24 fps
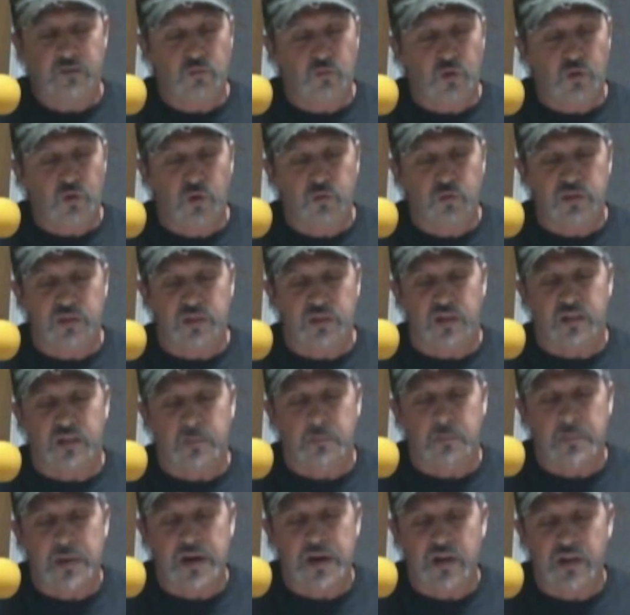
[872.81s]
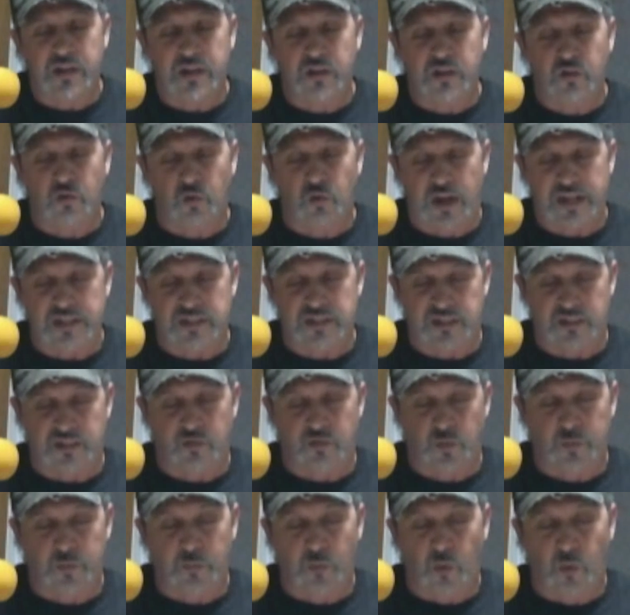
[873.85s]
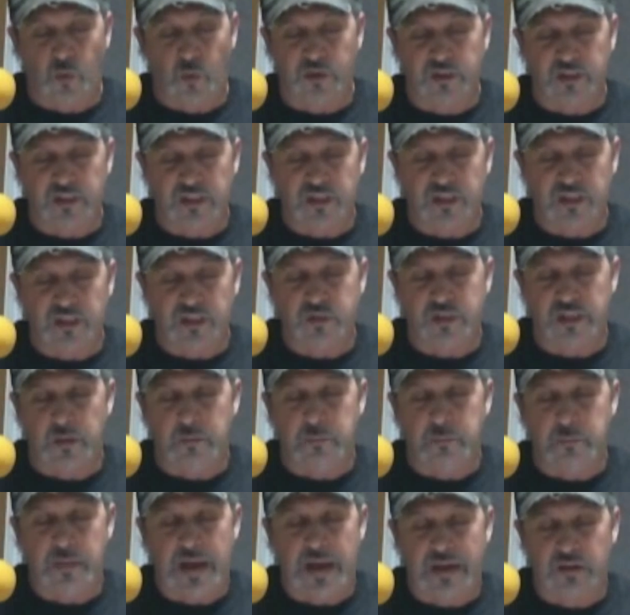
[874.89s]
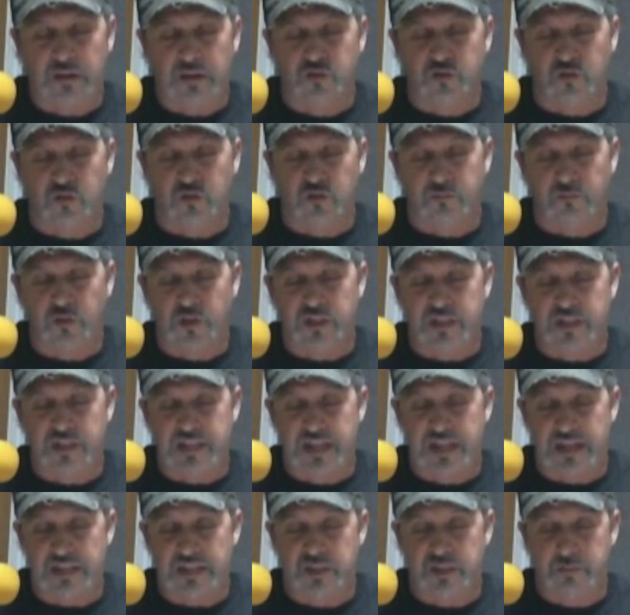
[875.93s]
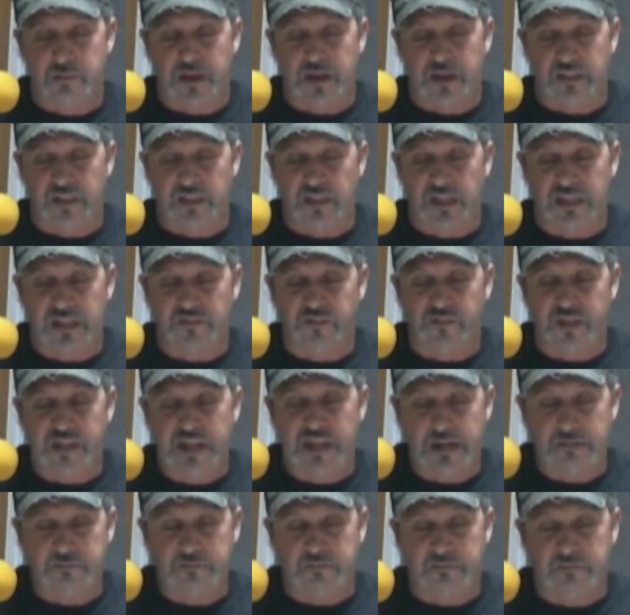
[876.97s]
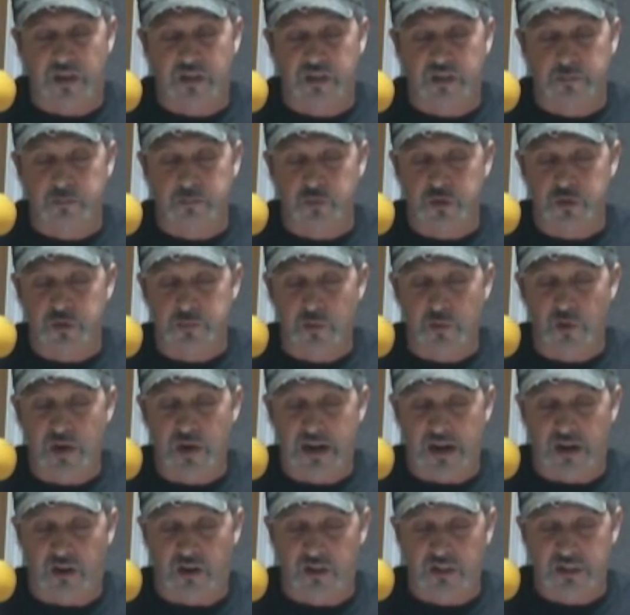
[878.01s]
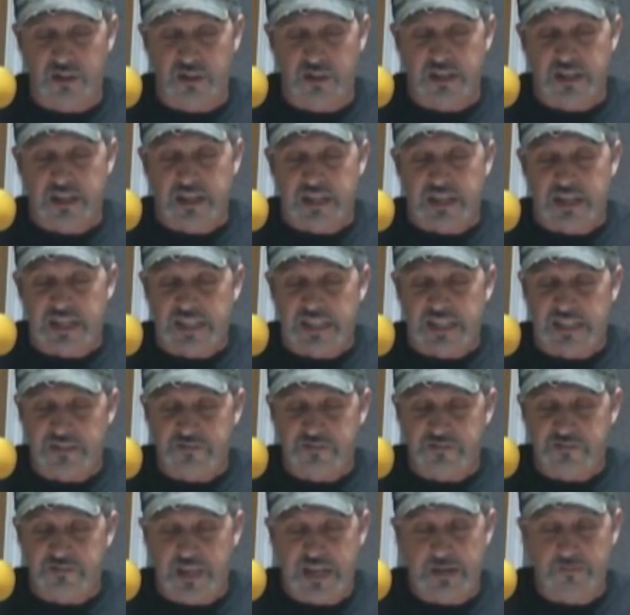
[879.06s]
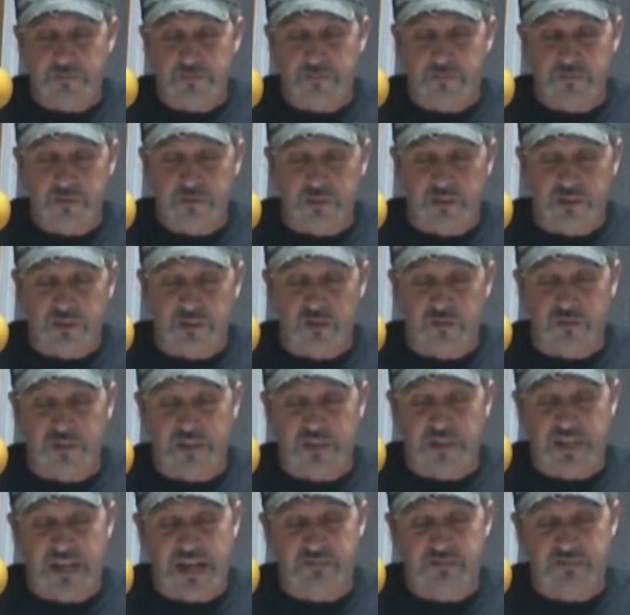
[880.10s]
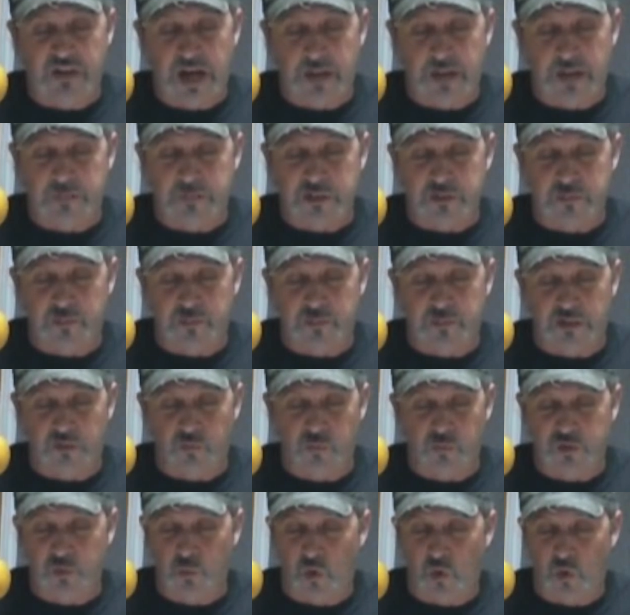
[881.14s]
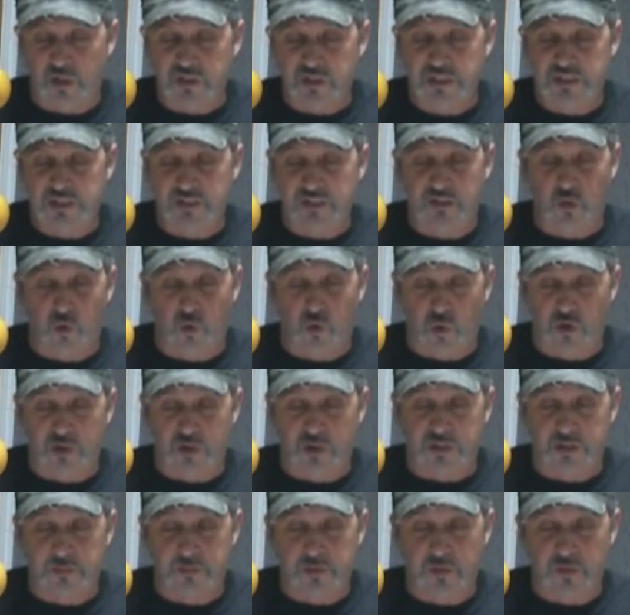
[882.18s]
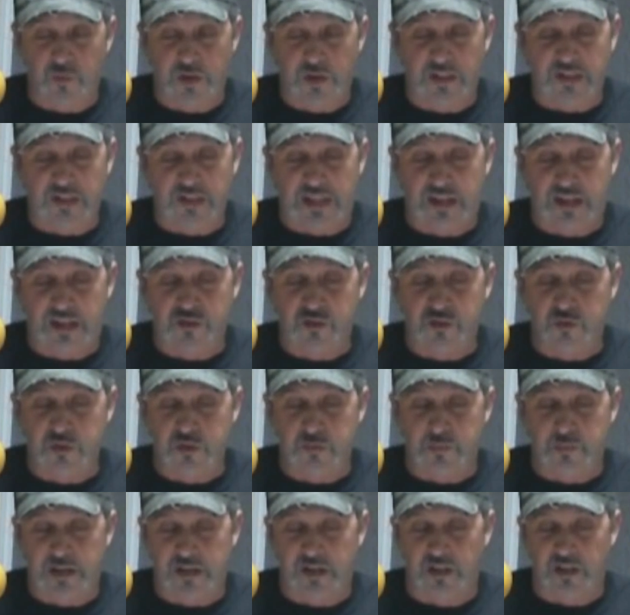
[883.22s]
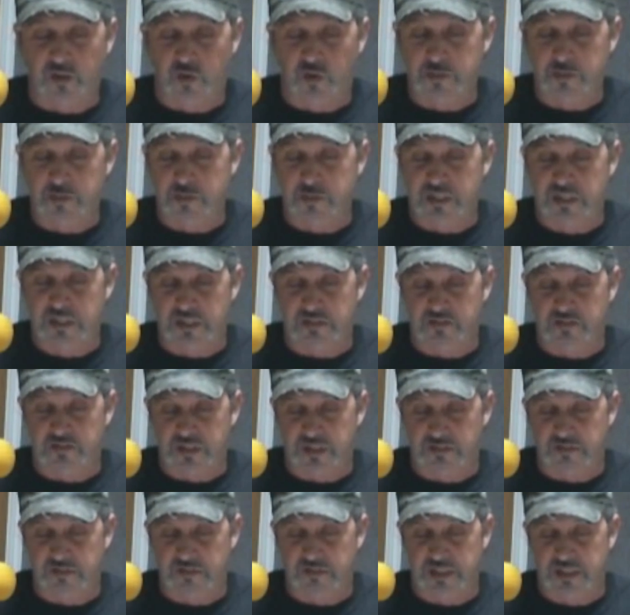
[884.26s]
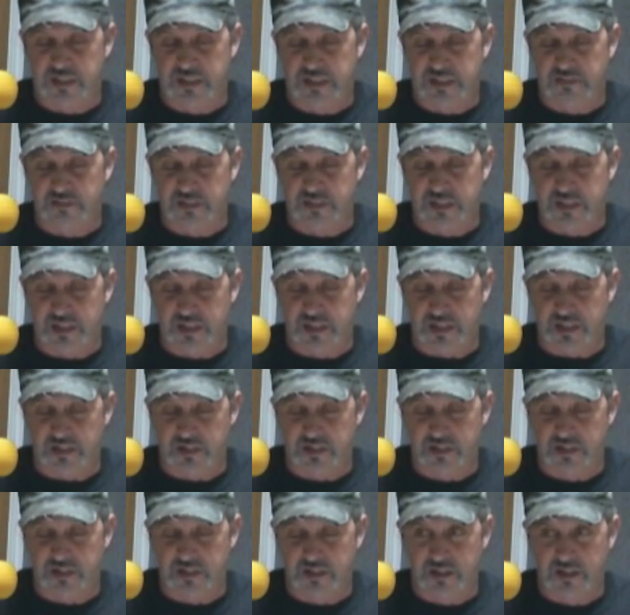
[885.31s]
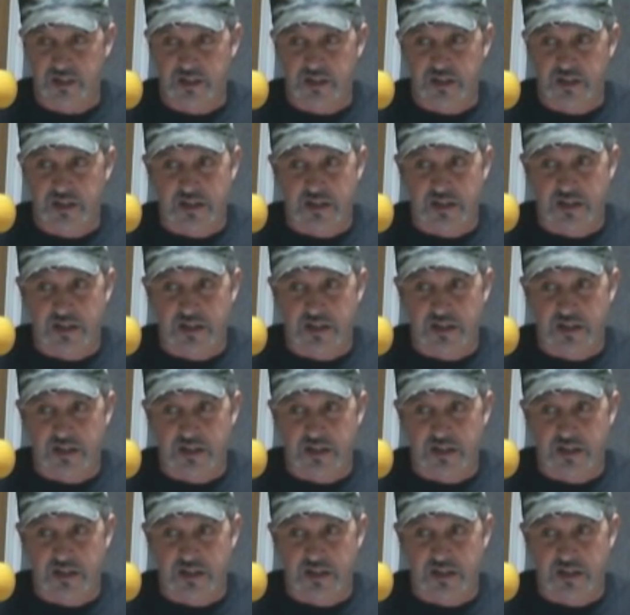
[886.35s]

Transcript: Paine wrote The American Crisis reportedly using a battle drum for a desk by the light of a campfire to boost morale. He left the camp for Philadelphia to have copies printed, which Washington ordered to be read aloud to his men on Christmas Eve, 1776.